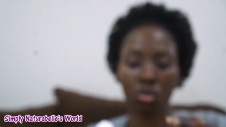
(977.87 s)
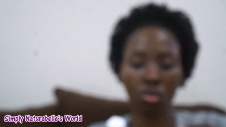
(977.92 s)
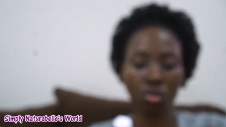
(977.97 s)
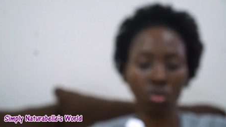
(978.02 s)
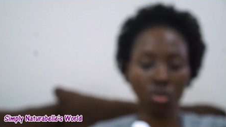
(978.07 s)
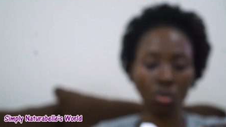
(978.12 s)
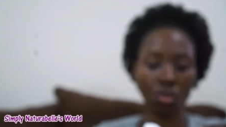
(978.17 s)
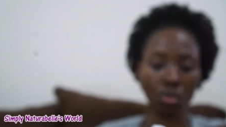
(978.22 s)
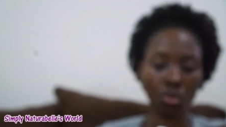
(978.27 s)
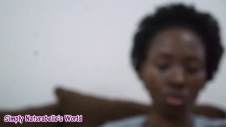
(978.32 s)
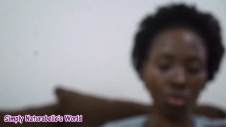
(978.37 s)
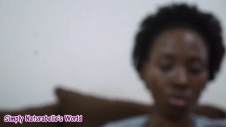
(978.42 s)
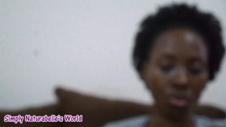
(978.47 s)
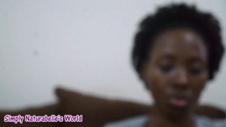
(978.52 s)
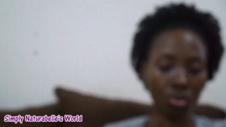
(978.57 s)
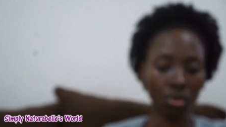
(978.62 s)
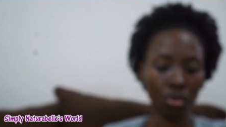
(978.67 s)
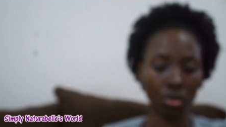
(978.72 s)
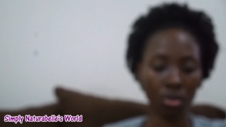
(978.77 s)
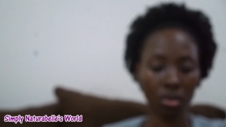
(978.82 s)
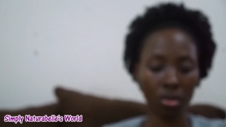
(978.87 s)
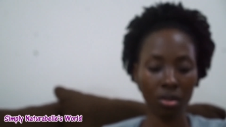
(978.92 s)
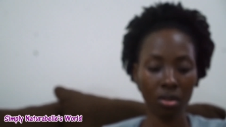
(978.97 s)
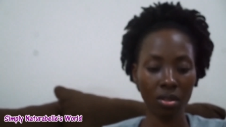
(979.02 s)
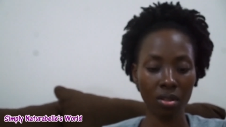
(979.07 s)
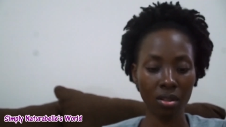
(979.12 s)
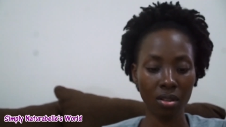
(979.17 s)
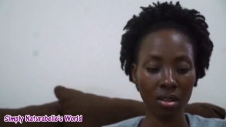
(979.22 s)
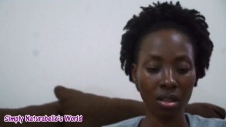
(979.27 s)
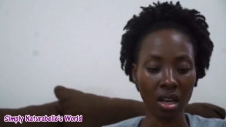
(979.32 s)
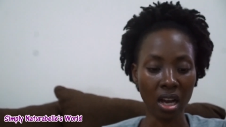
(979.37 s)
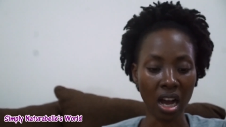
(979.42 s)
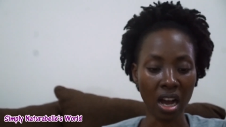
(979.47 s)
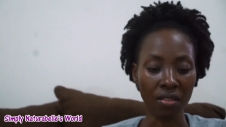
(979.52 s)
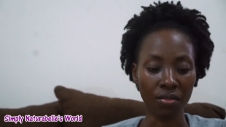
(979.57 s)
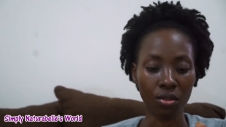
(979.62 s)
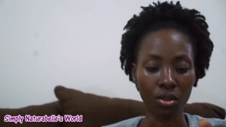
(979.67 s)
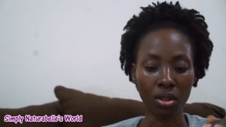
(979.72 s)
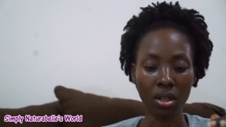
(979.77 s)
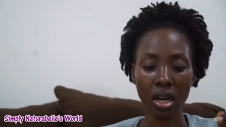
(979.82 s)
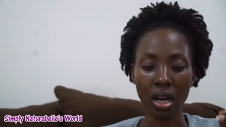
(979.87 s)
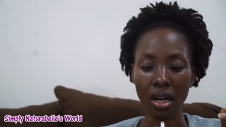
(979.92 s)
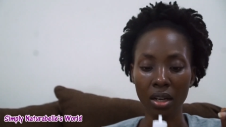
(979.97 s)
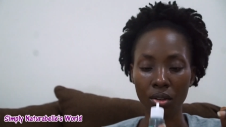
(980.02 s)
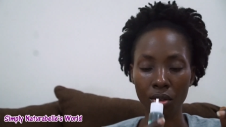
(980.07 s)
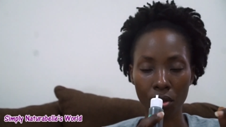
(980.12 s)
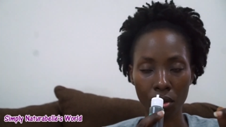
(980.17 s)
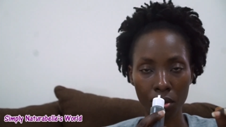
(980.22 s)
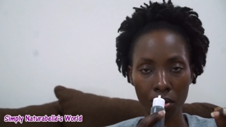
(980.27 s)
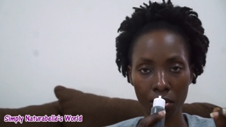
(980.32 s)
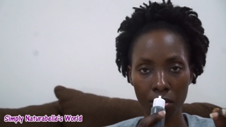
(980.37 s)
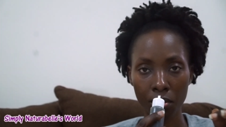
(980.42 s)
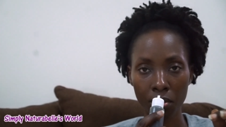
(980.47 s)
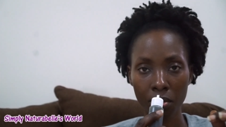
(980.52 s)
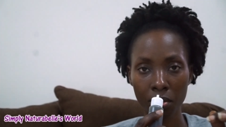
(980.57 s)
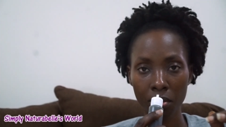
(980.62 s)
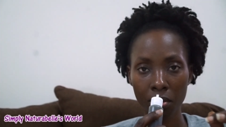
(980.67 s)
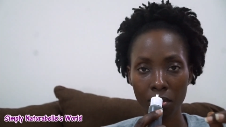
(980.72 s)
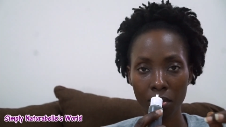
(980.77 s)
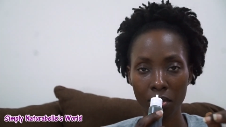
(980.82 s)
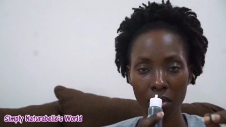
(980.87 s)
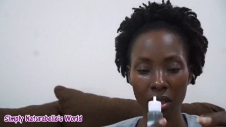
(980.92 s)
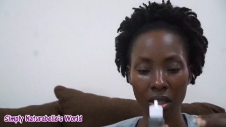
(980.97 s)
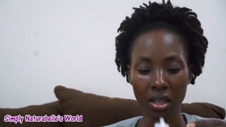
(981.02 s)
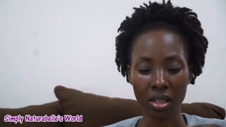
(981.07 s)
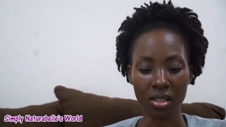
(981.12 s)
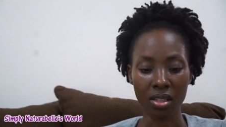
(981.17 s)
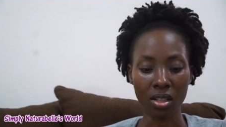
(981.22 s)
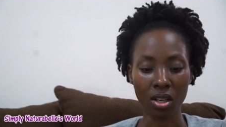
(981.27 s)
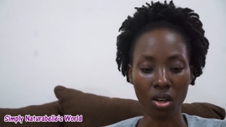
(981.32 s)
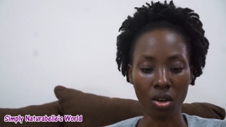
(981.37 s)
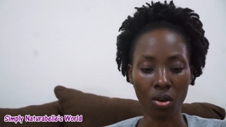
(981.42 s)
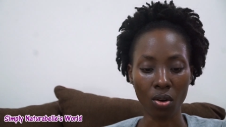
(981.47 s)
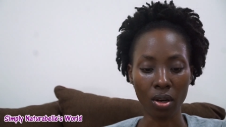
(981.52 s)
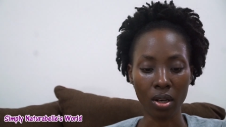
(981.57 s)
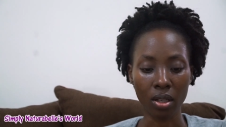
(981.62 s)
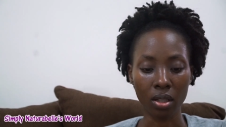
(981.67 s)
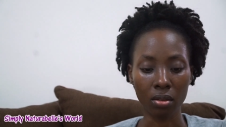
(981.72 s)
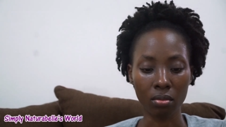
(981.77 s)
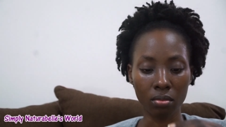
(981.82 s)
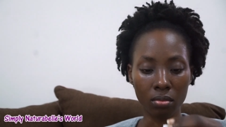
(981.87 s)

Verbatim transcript: so avocado is an oil